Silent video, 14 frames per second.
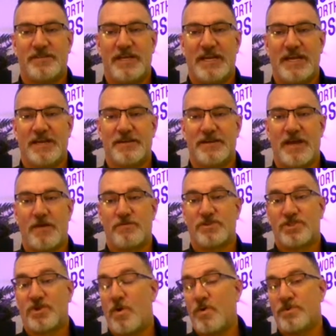And I was
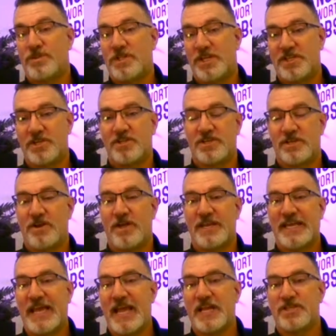told to, to, to not
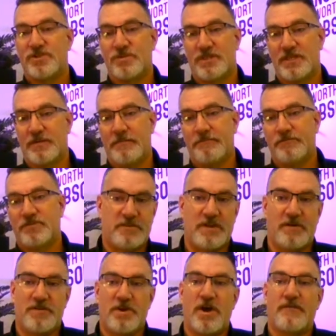engage with them,
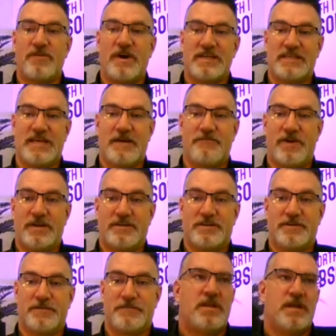to not fight that
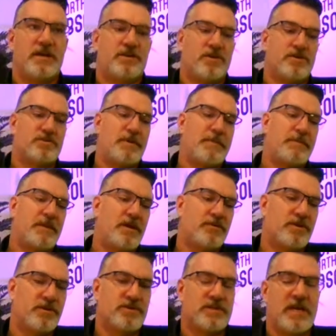fight. Like there's people out
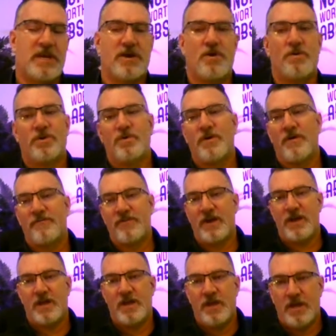there saying, "Oh, you have
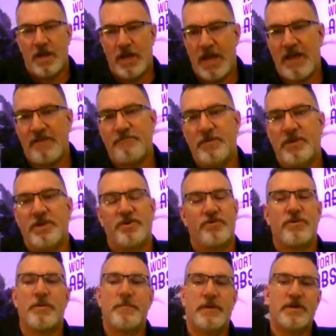a, a half million
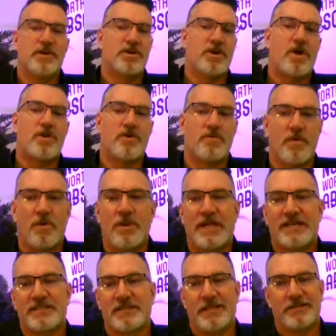or a million dollar
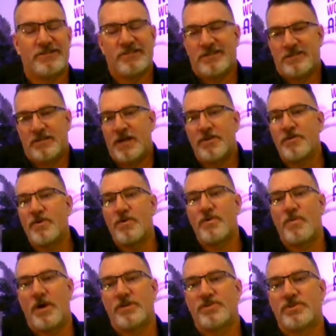Rolex collection." I don't own
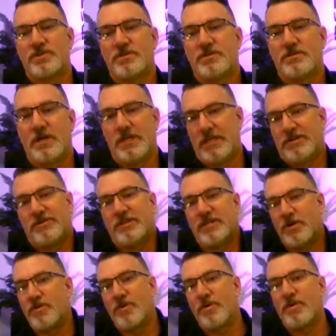a watch. I literally
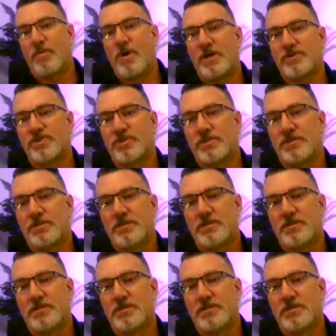don't own a watch.